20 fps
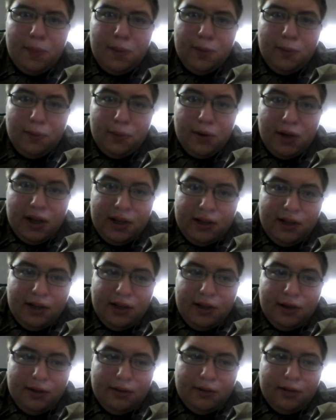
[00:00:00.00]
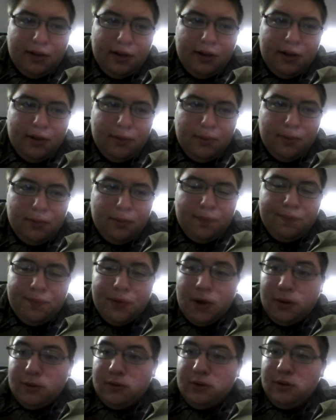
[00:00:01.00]
What I did is,
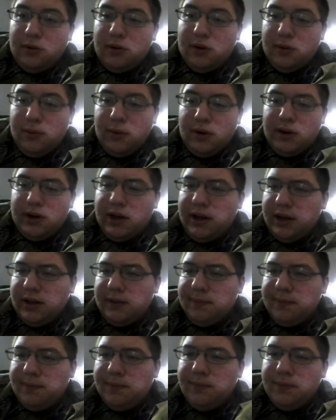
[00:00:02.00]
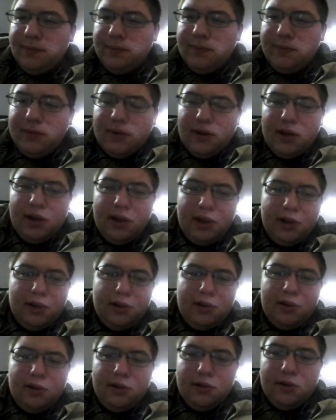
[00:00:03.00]
I was doing it one night,
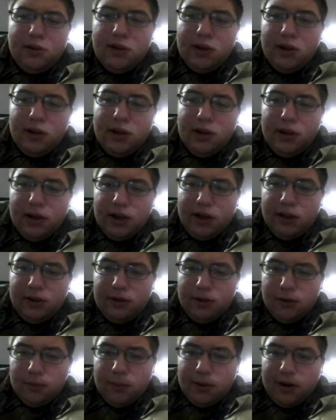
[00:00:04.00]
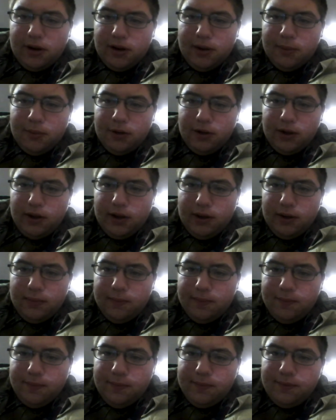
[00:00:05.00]
and I hadn't told my grandma yet,
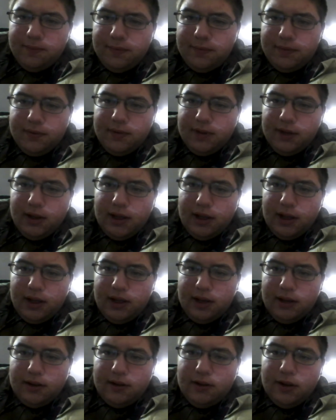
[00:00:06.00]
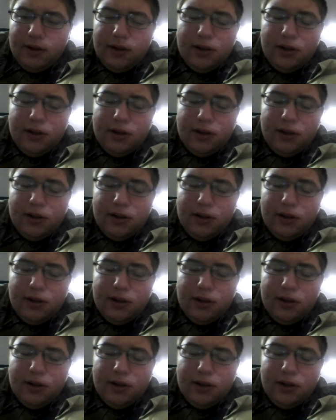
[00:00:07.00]
and